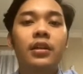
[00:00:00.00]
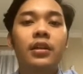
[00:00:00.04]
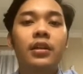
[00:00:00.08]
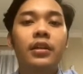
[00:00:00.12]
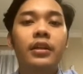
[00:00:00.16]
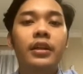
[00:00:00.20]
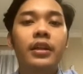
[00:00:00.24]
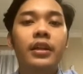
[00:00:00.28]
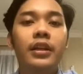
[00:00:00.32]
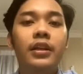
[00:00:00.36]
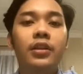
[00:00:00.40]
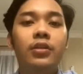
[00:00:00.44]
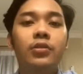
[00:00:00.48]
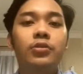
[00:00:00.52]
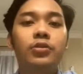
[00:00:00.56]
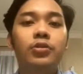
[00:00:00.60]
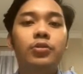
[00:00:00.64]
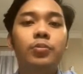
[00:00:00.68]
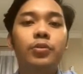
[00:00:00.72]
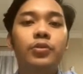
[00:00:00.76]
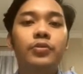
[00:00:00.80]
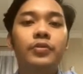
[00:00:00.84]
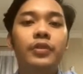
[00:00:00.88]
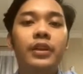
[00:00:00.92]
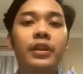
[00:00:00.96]
they can also
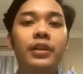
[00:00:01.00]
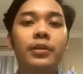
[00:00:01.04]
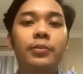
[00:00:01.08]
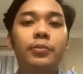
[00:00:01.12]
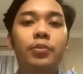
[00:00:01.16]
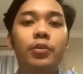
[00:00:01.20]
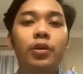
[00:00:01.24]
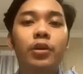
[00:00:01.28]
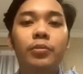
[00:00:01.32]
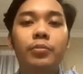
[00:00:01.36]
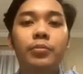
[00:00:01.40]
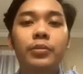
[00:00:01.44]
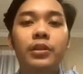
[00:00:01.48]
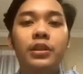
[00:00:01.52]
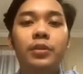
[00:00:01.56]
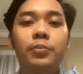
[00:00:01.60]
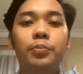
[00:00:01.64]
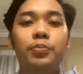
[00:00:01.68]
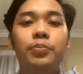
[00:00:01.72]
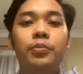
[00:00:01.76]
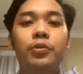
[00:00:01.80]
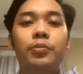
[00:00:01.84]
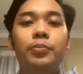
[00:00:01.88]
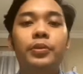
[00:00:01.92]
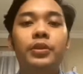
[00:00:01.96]
provide employment
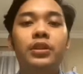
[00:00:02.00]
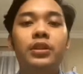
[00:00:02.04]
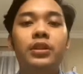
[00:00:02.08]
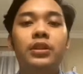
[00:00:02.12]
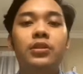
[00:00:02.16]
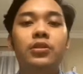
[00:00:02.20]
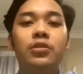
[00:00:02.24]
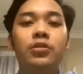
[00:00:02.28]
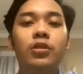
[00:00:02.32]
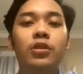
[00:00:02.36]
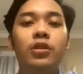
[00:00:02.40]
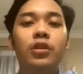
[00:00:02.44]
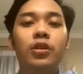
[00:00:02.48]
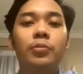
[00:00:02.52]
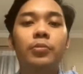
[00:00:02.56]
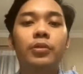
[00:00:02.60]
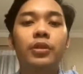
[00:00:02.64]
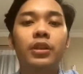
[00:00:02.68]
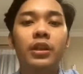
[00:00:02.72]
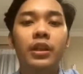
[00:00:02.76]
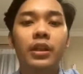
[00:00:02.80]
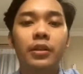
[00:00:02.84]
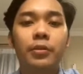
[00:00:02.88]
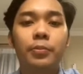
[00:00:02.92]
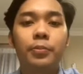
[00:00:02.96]
opportunities to the
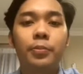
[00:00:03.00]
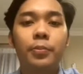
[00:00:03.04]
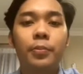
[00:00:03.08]
community.